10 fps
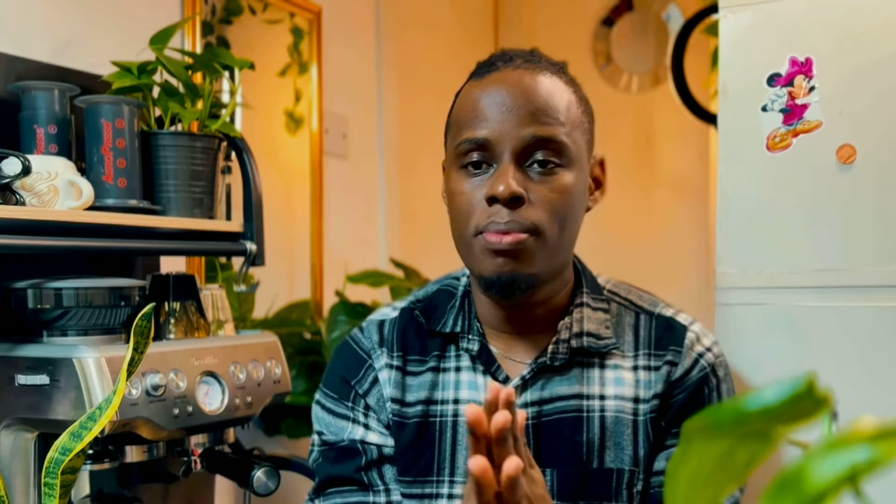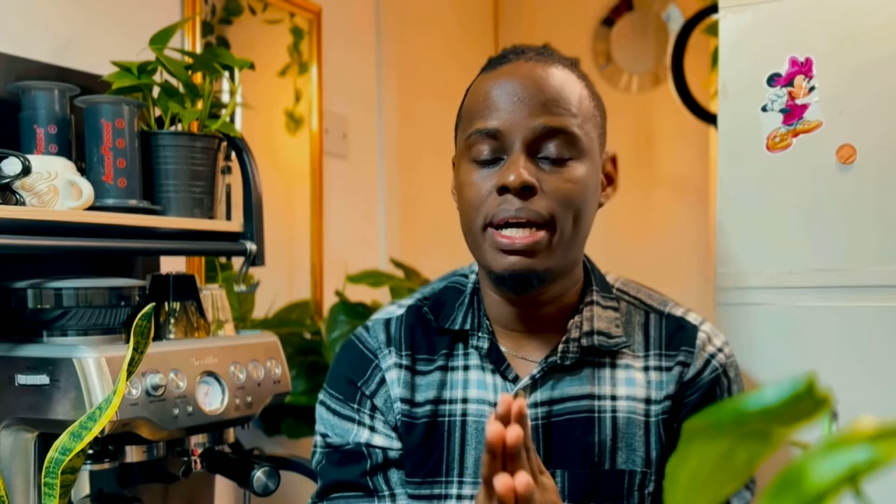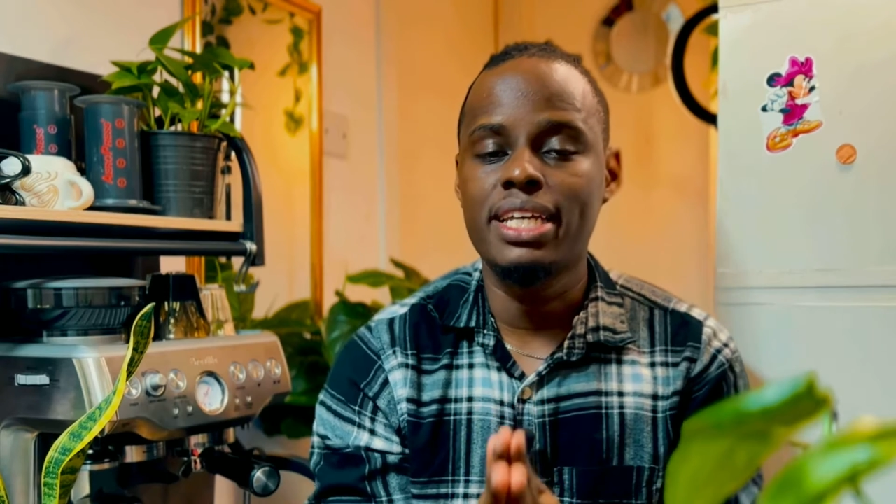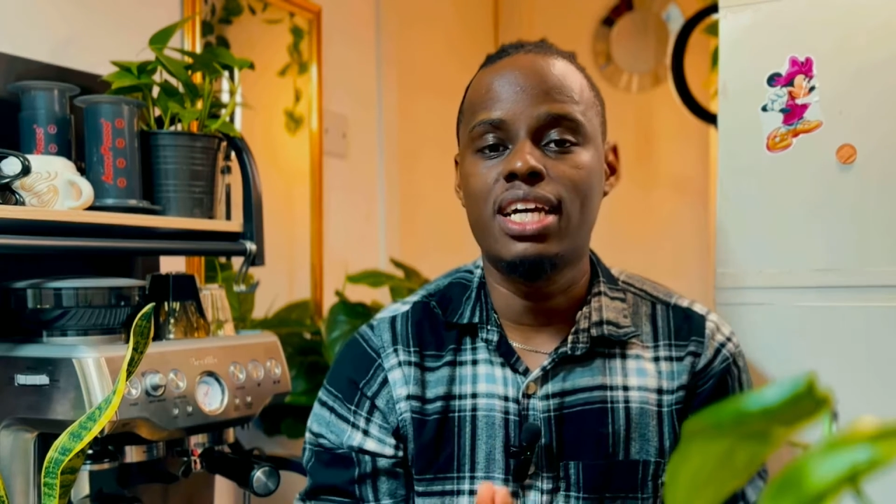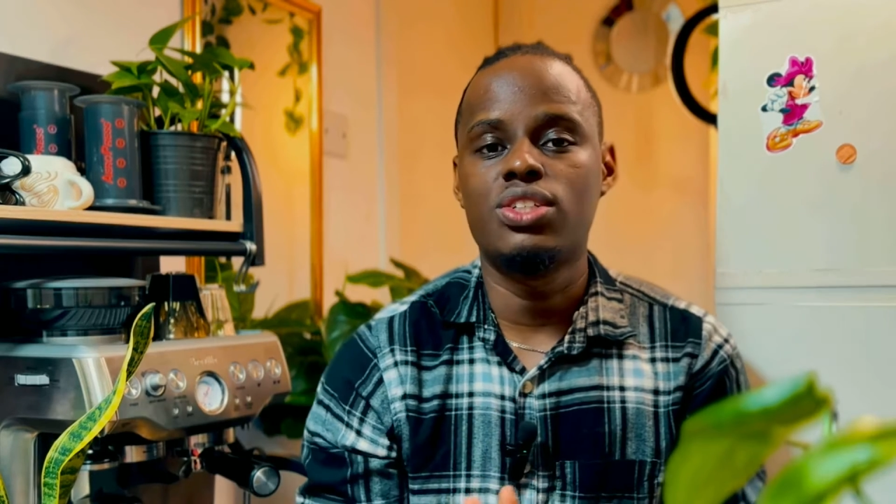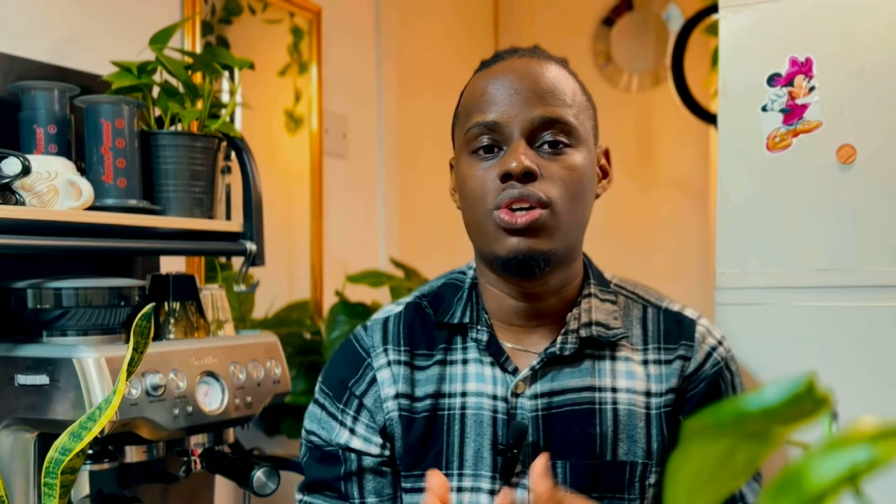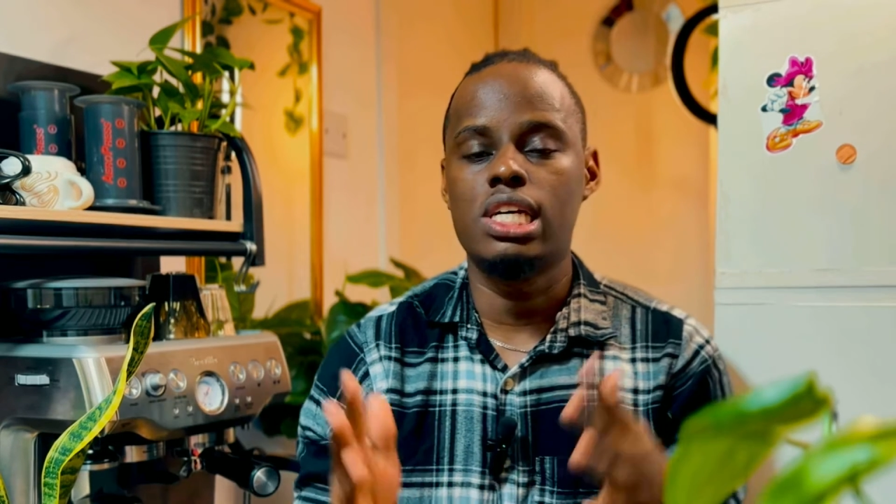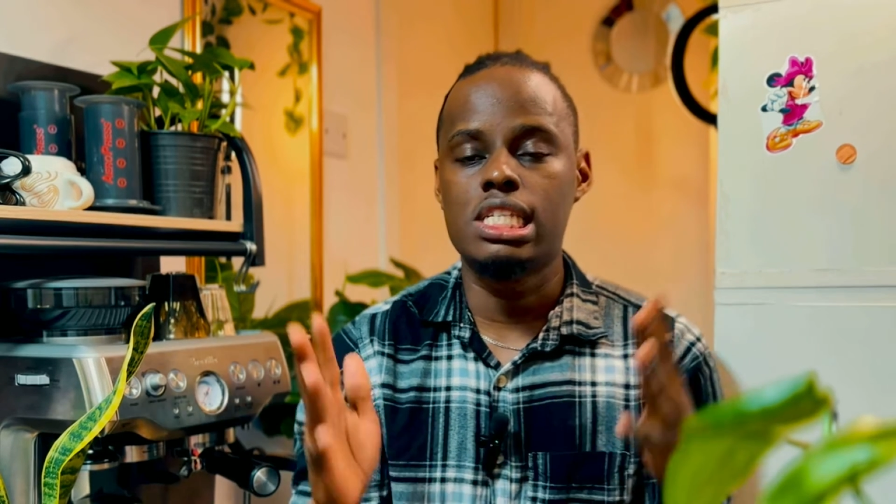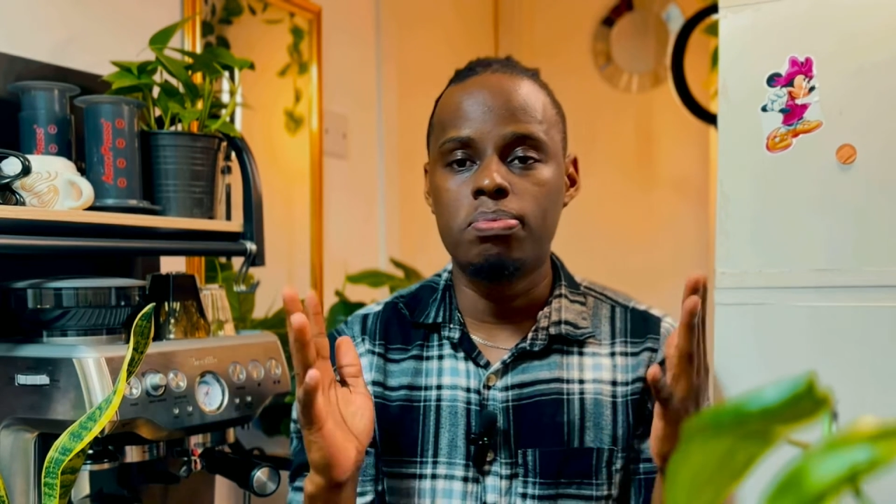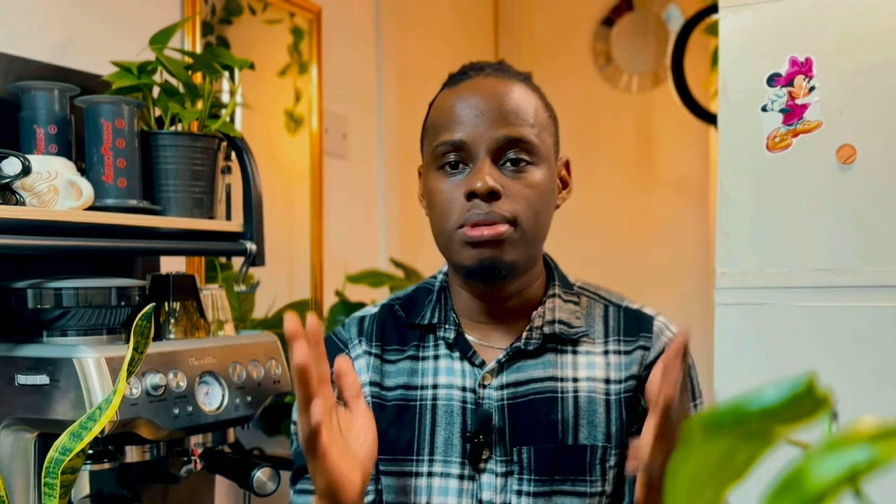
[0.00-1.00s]
macchiato
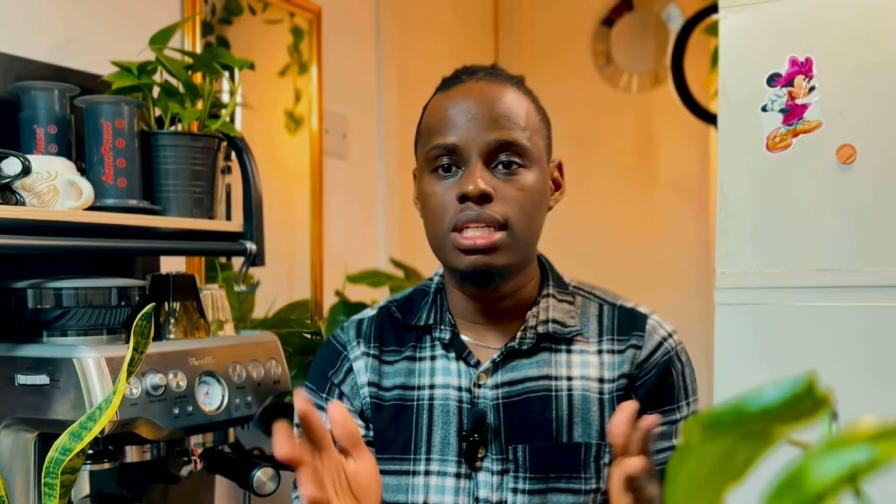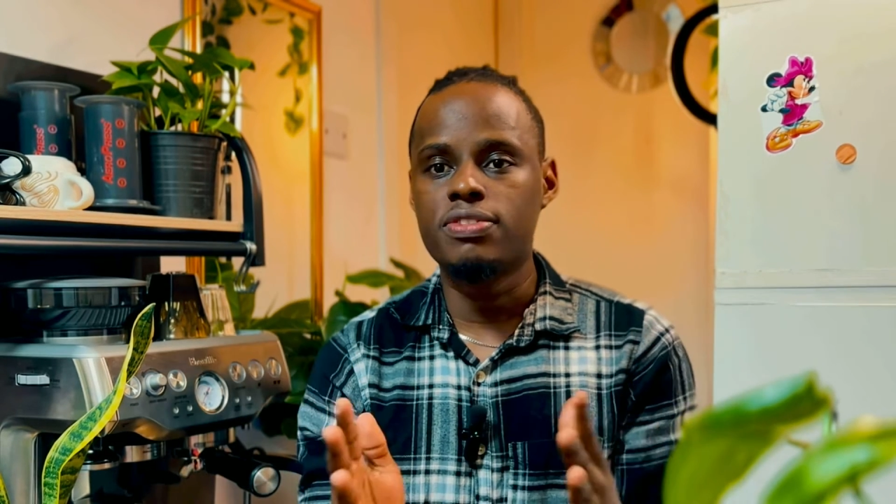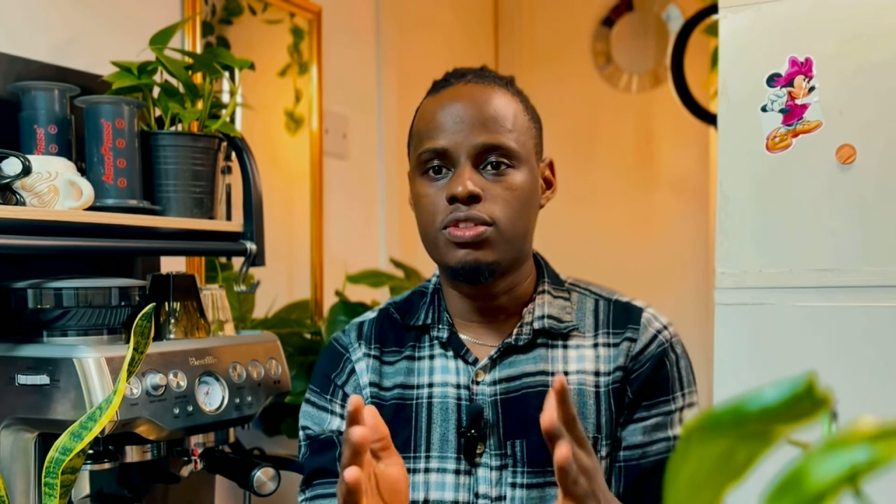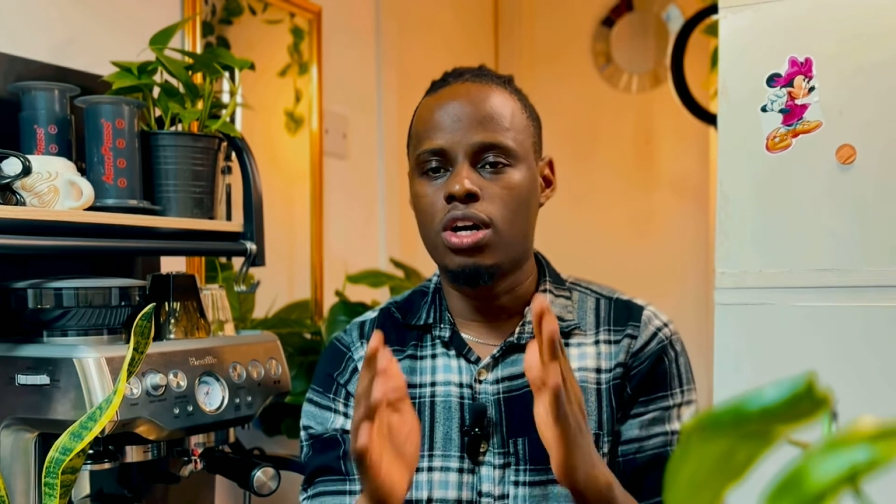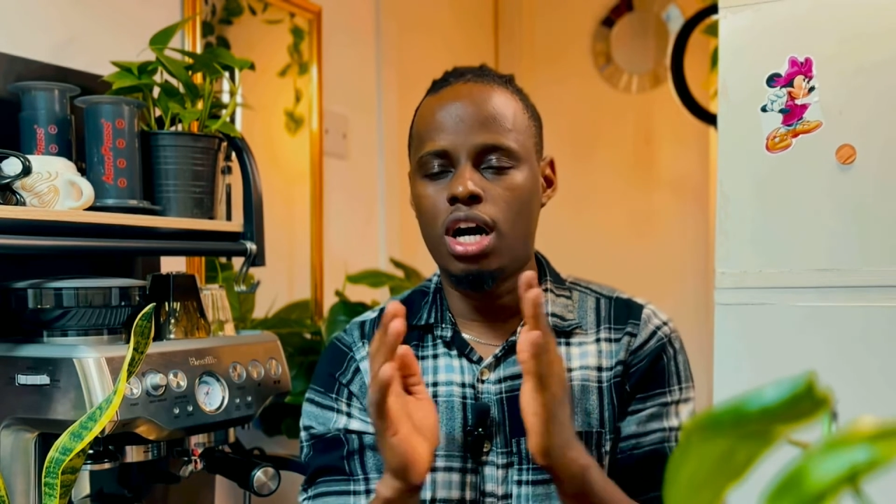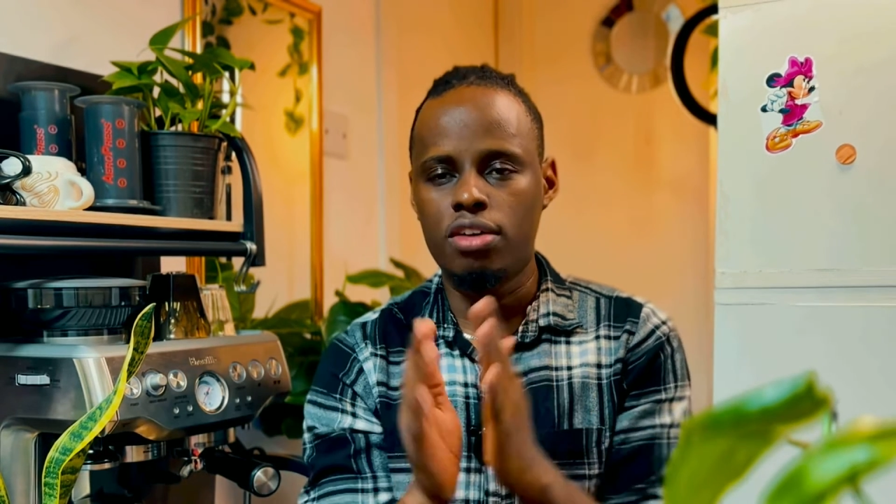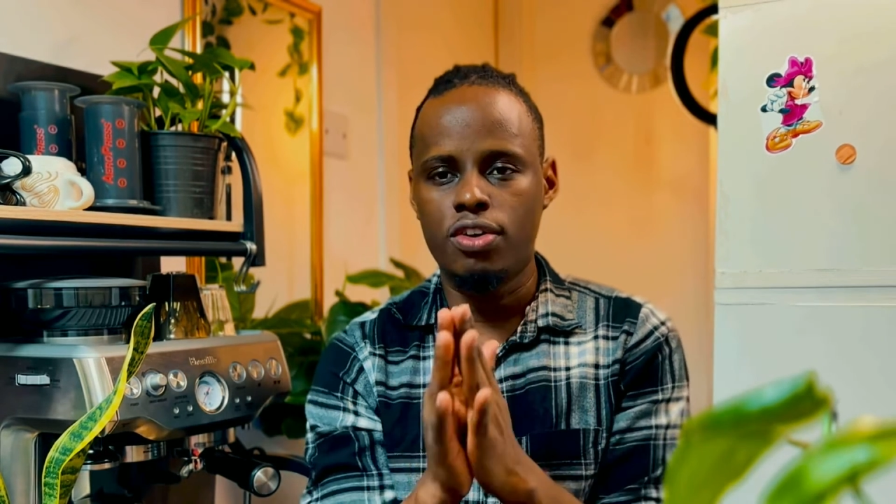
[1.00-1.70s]
is believed to have